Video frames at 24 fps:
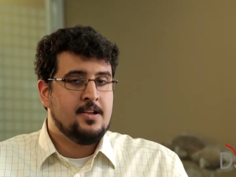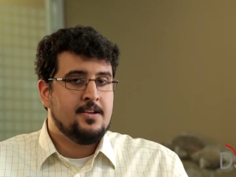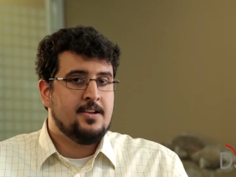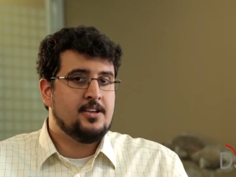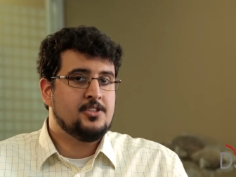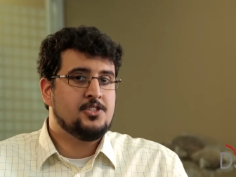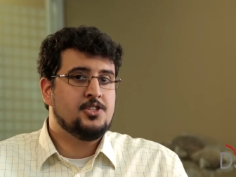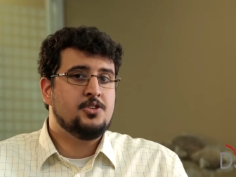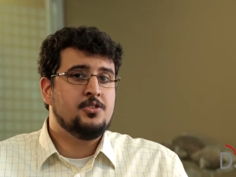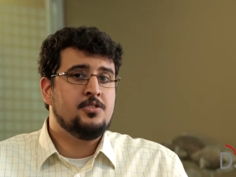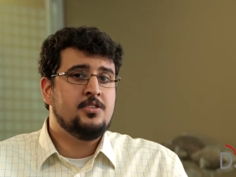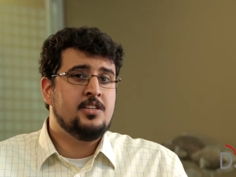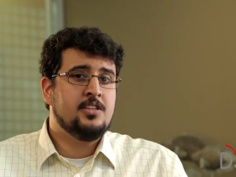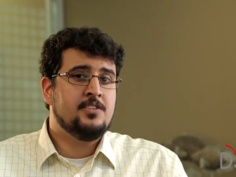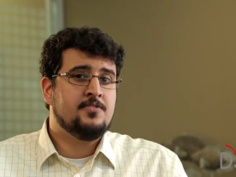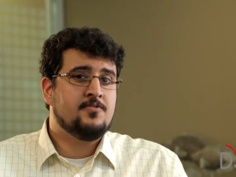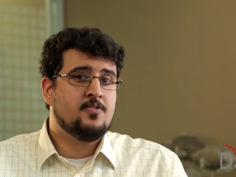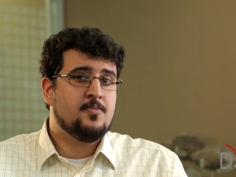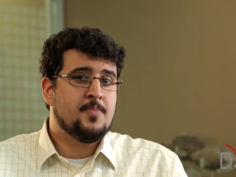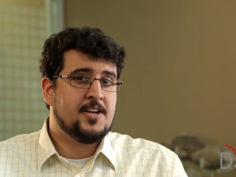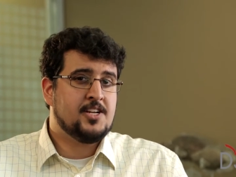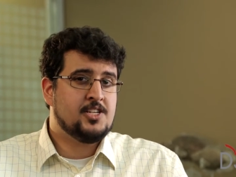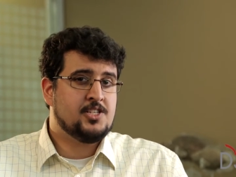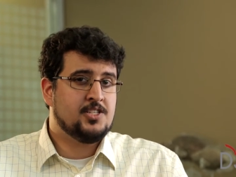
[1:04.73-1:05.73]
Now, student
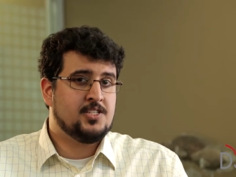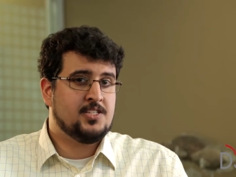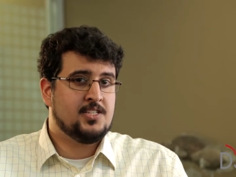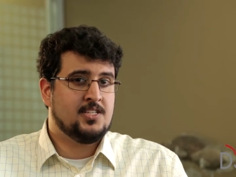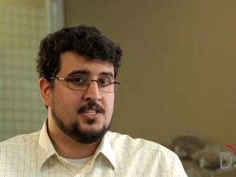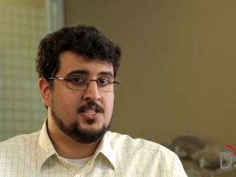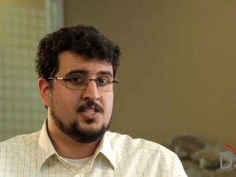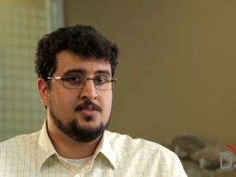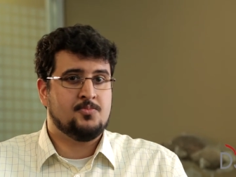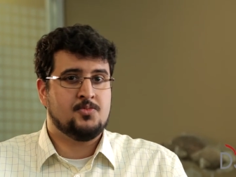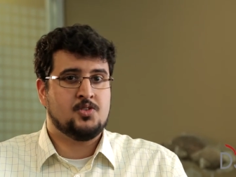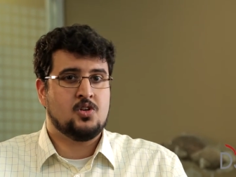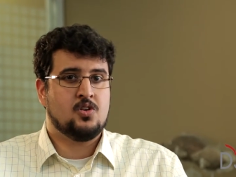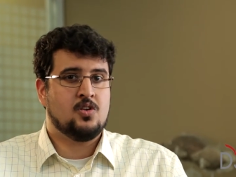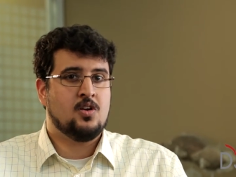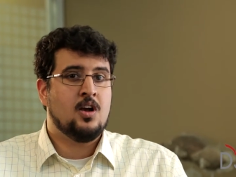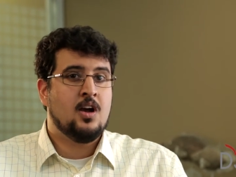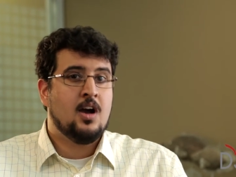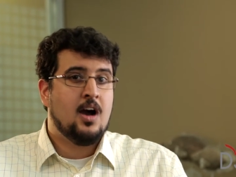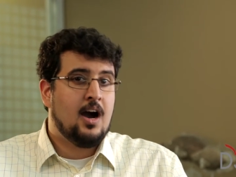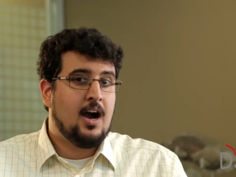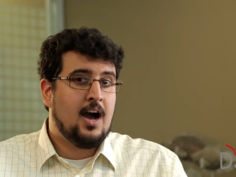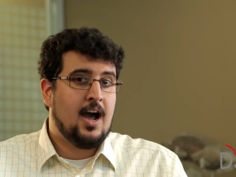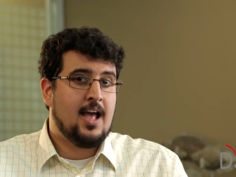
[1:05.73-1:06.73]
information systems are
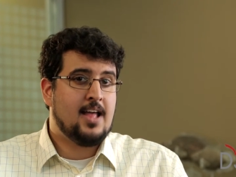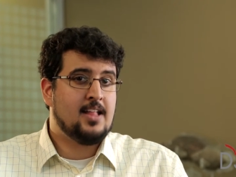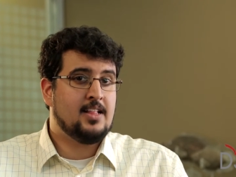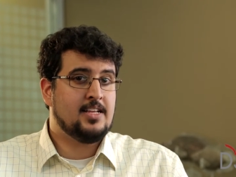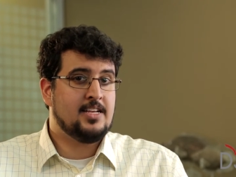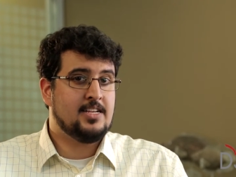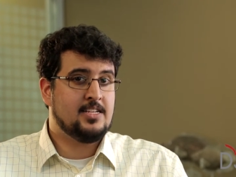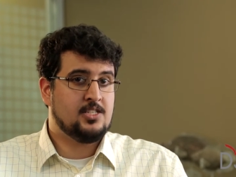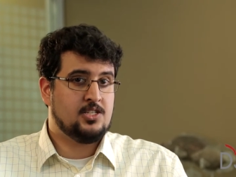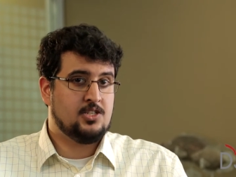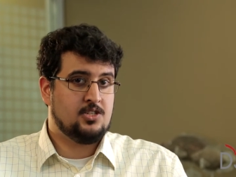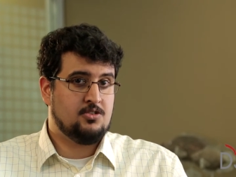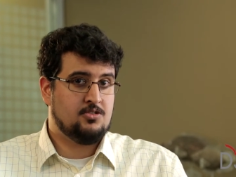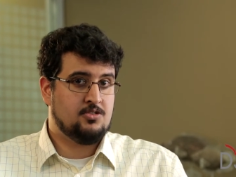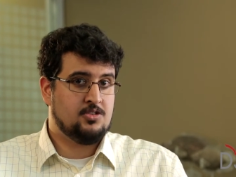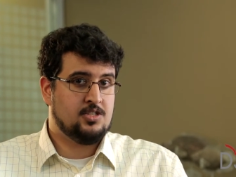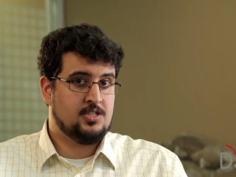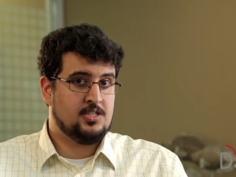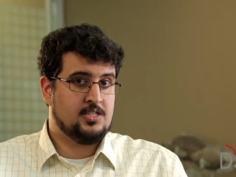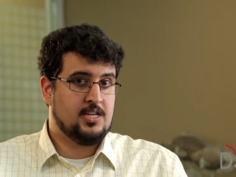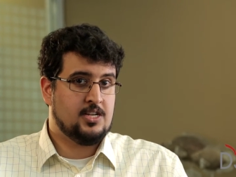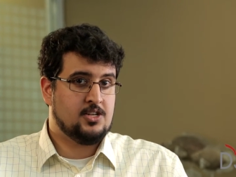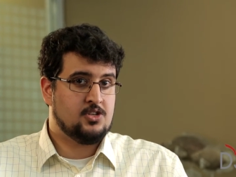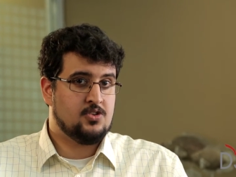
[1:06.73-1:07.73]
highly
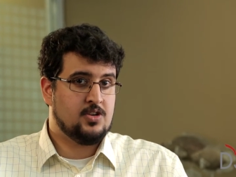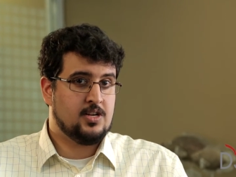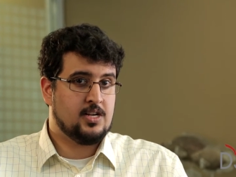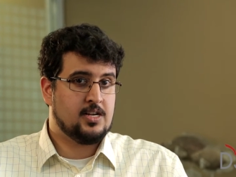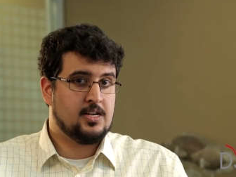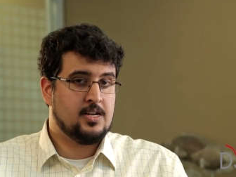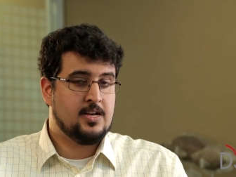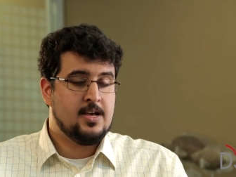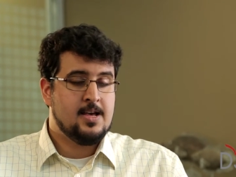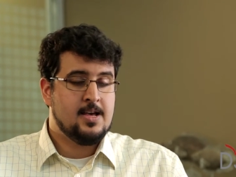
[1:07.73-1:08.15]
institution-centric.